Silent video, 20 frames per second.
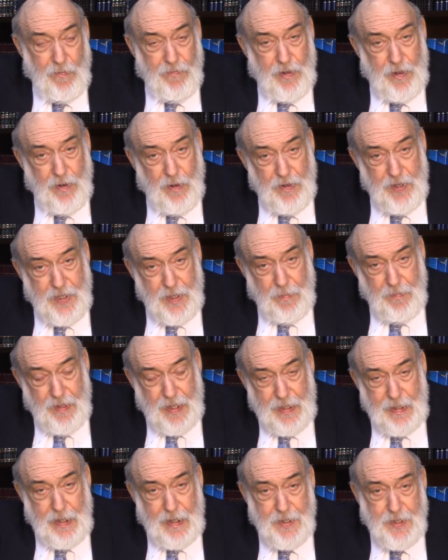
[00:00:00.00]
If you know
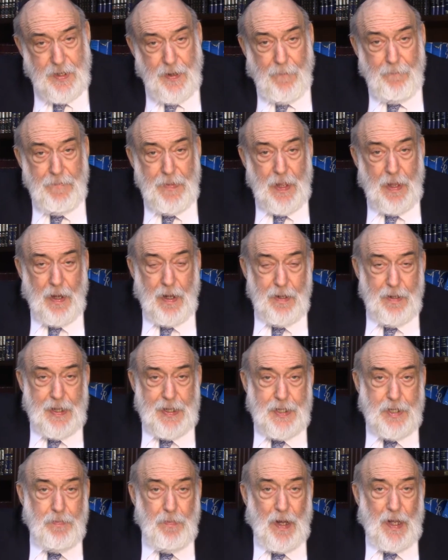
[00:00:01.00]
something that's a
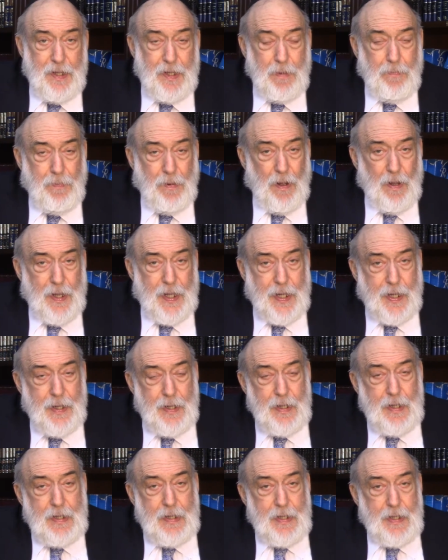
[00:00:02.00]
less mandipolig,
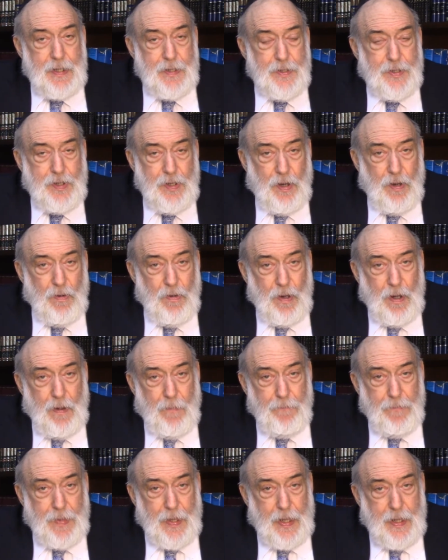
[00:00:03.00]
so
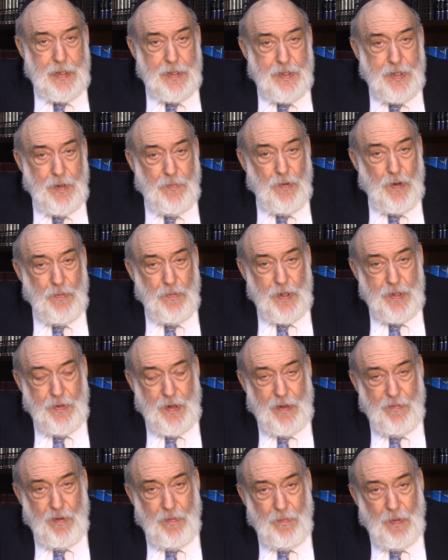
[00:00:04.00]
someone with
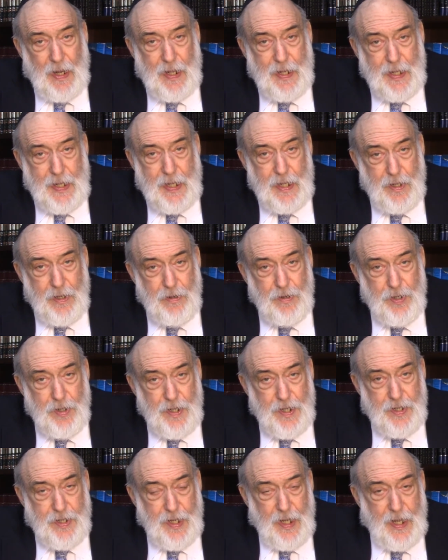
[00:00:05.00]
Rav Umanig can
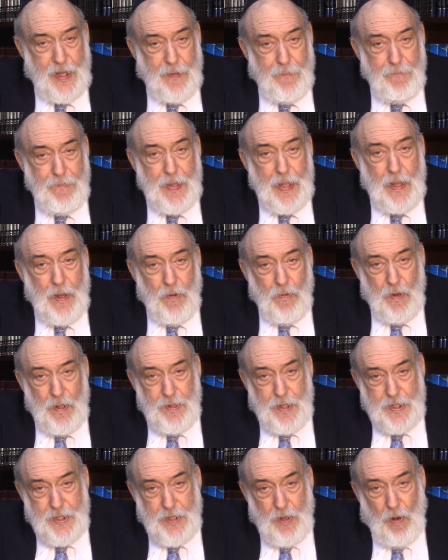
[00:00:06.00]
usually say, well,
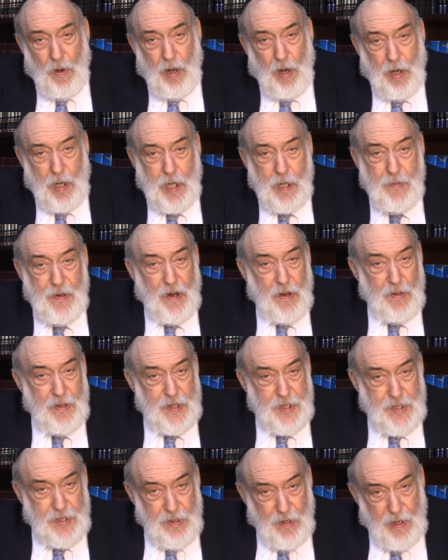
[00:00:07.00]
there's no argument on
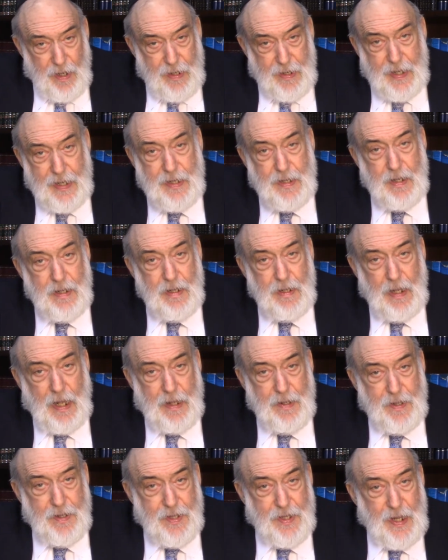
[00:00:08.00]
this law, and he's
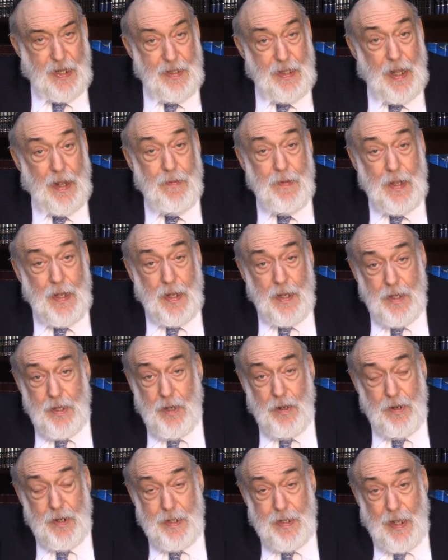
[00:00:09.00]
allowed to say that.
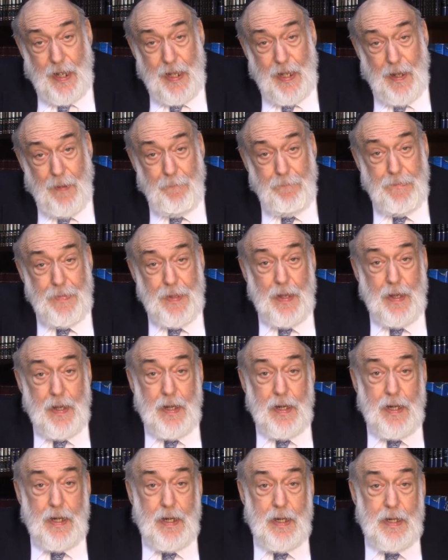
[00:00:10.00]
Yoredeya
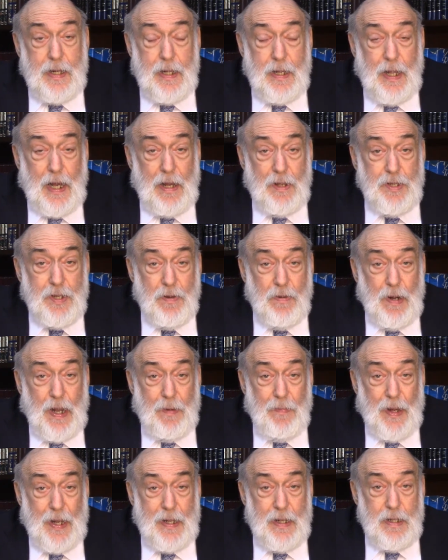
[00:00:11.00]
allows a
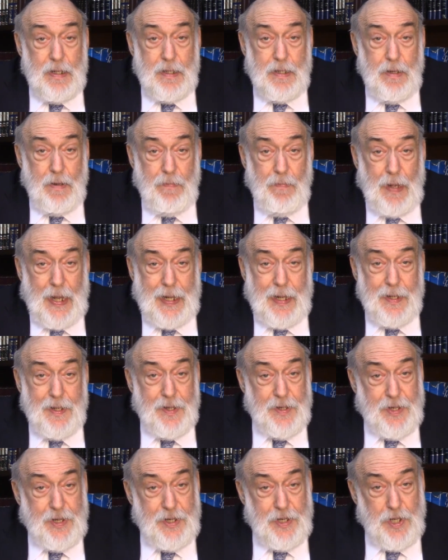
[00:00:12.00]
rabbi to make a
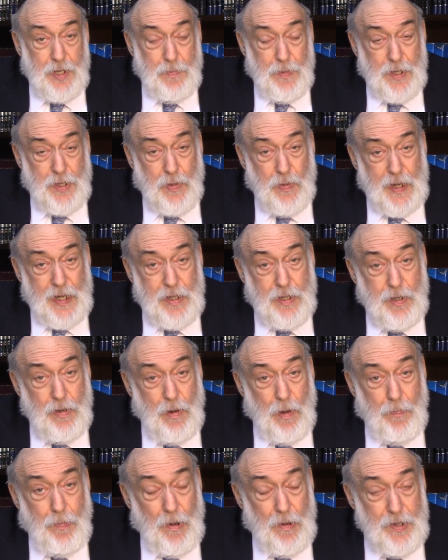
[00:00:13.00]
decision between
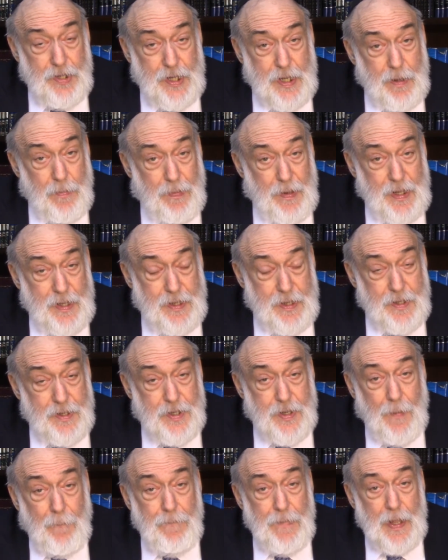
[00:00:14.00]
2 opposing
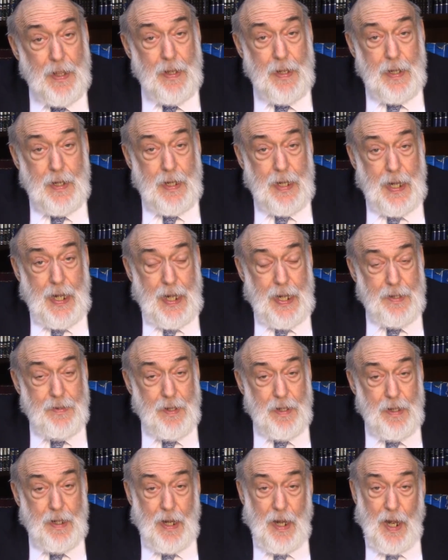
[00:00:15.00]
opinions. And
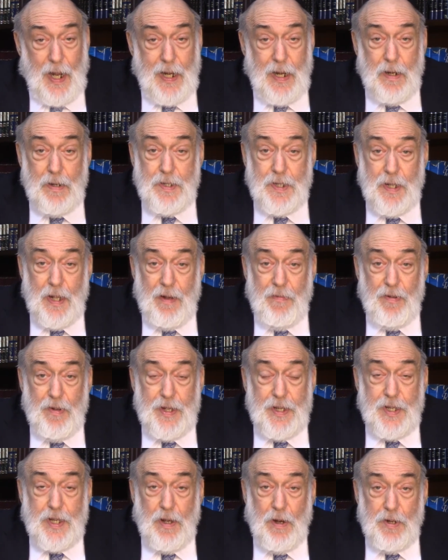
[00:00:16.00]
the highest level
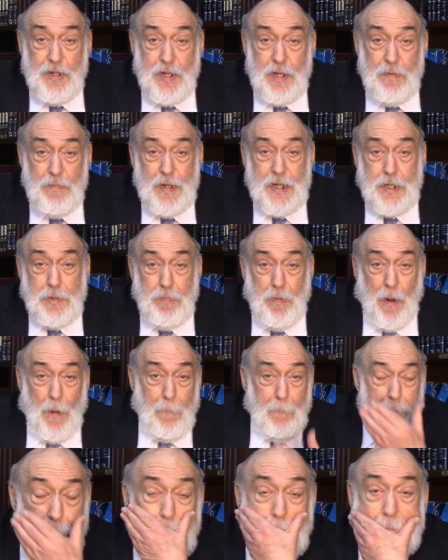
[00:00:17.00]
is Choshen Mishpat.
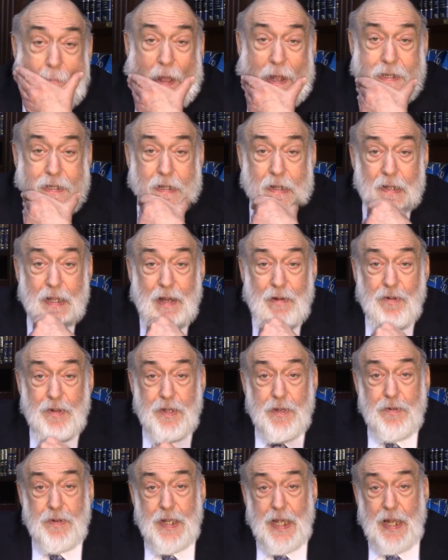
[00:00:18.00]
That's the level
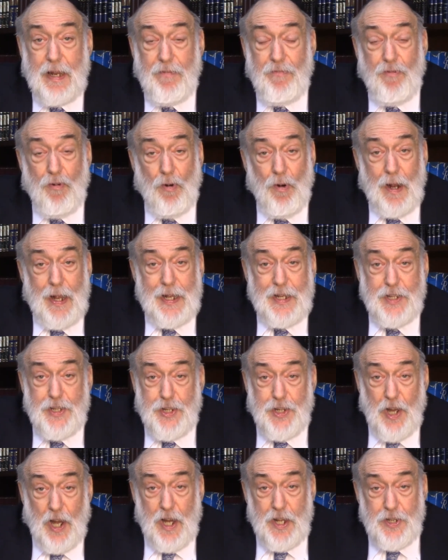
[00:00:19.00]
you need for a
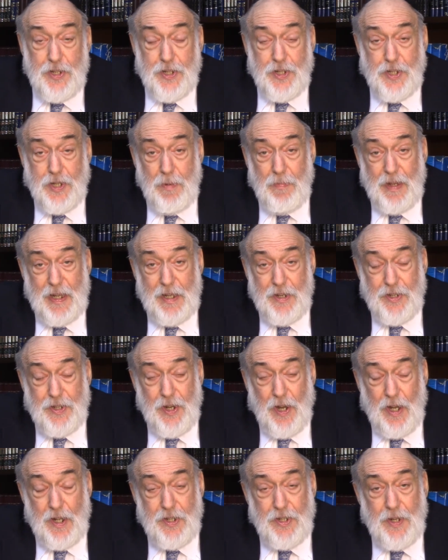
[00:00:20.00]
judge to be a
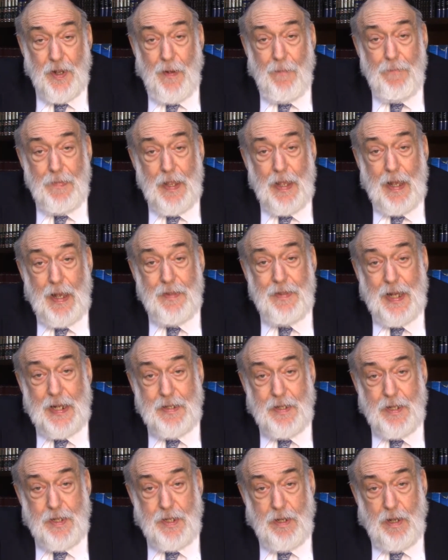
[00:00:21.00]
judge. And
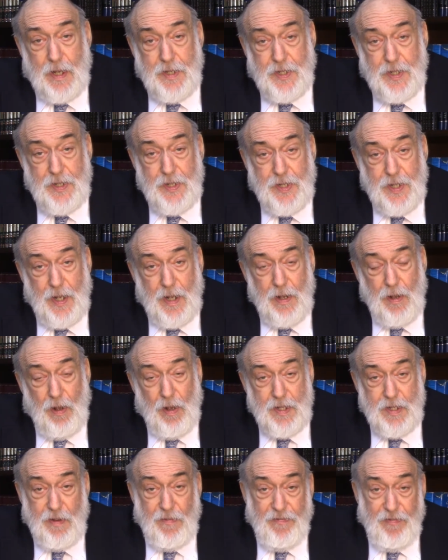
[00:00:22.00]
that discusses
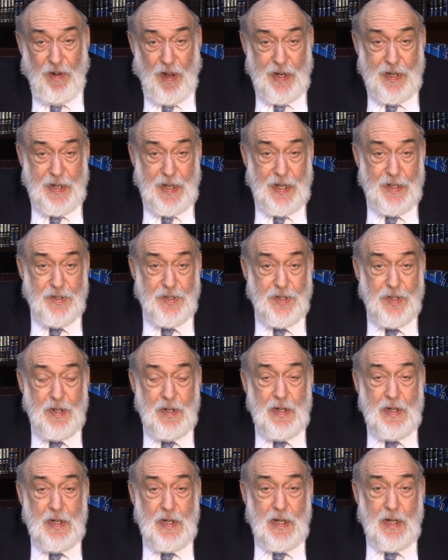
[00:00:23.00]
laws of finance,
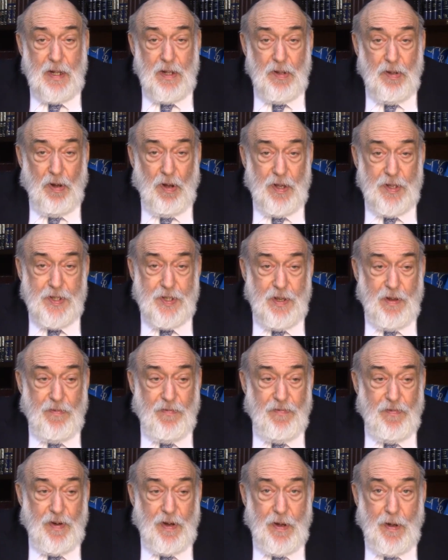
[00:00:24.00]
laws
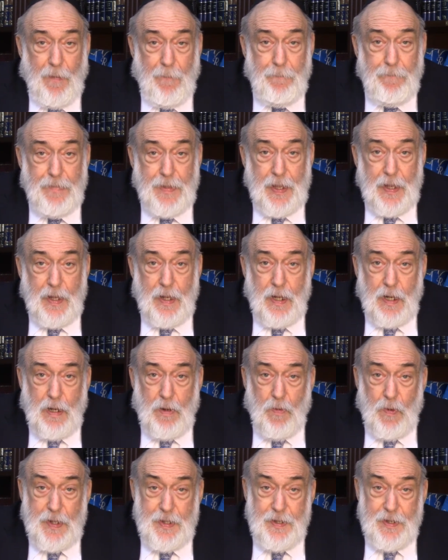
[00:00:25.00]
of
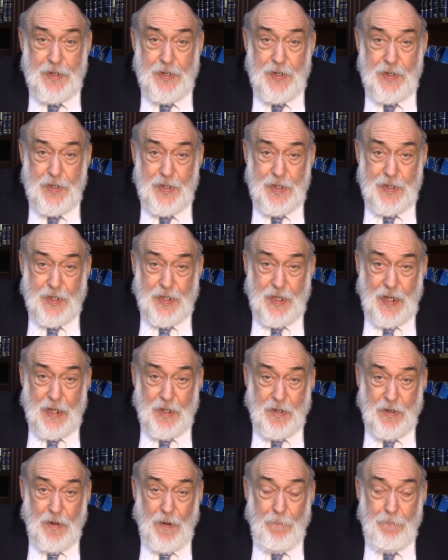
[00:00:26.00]
witnesses,
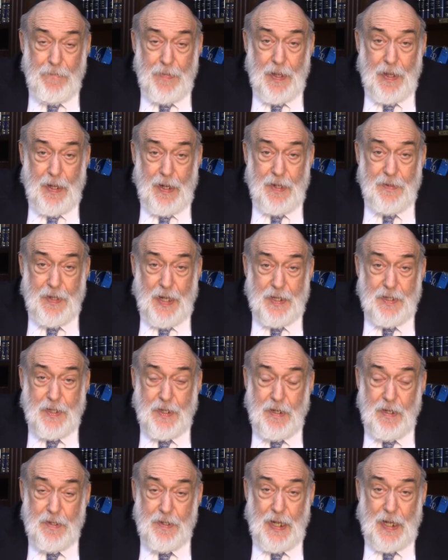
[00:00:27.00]
etc. And that
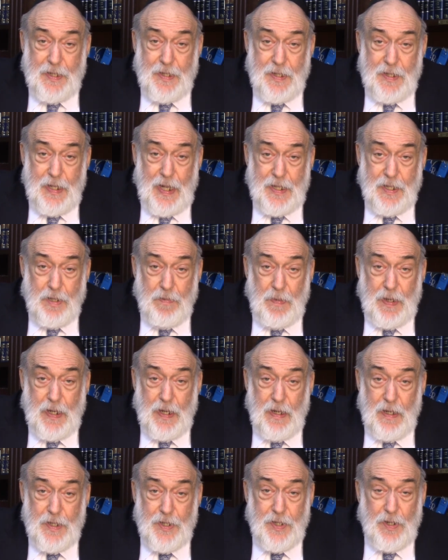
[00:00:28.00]

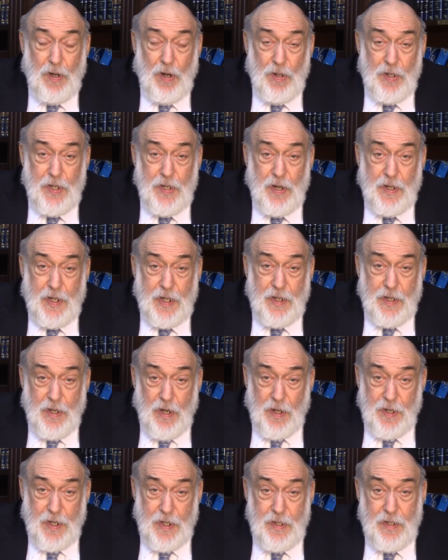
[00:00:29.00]
smicha is called Yodin
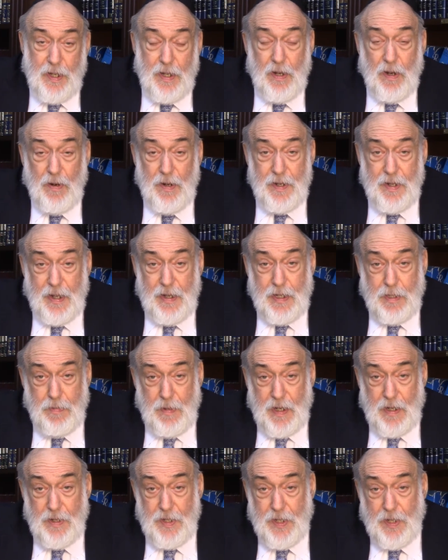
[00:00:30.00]
Yodin. The Yoredeya
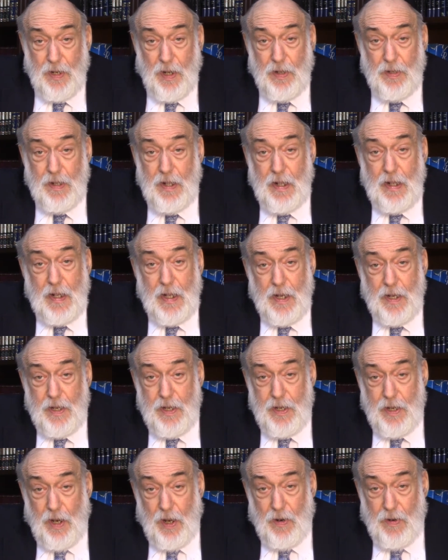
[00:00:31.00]
smicha is called
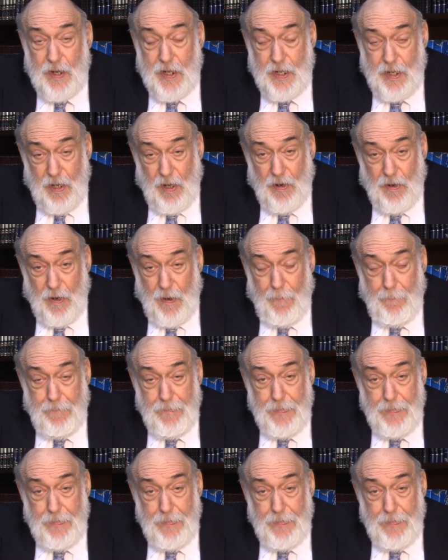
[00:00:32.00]
Yore Yore.